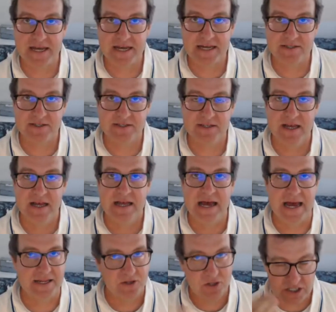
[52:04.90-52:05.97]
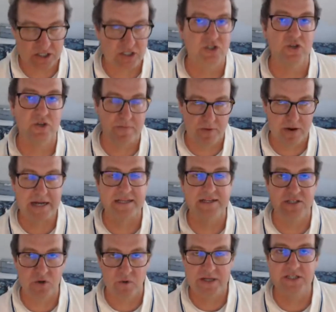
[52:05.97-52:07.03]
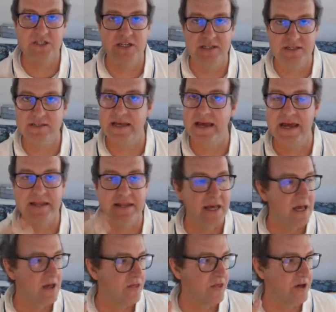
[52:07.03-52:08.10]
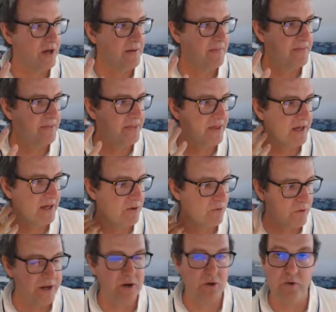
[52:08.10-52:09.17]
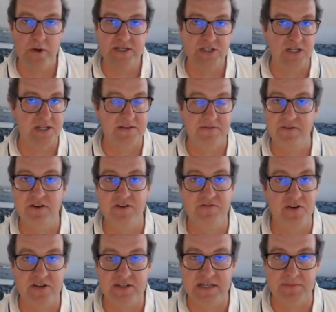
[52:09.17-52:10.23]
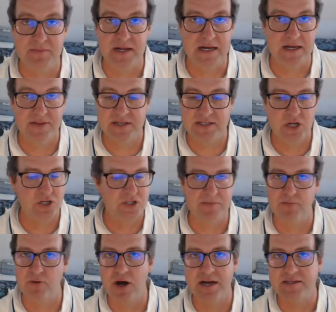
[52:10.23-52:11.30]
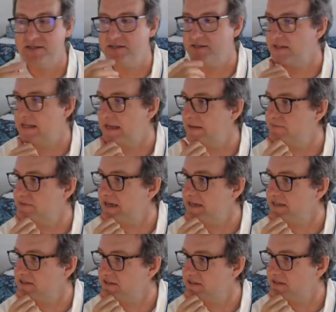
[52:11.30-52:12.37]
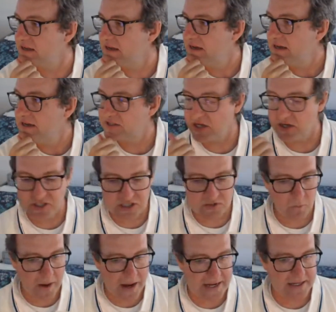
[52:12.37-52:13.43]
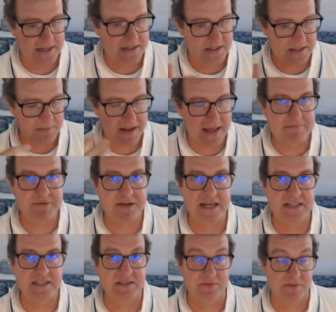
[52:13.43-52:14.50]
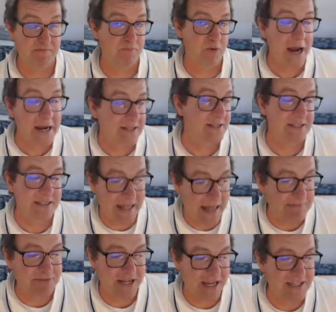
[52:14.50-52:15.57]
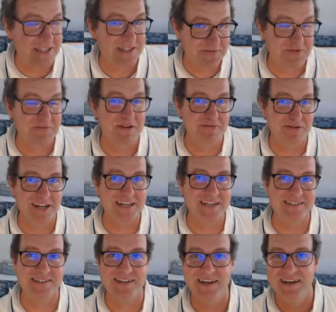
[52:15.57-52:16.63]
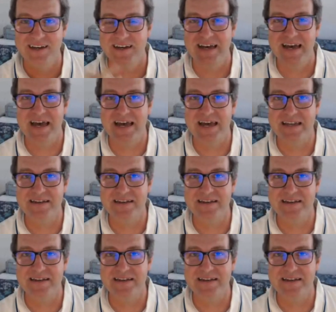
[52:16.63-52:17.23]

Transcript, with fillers: for the lab tests and you just do the practice questions and the the real questions are very very similar there's no surprises in the lab tests so just wait some lab tests from practice lab tests will be released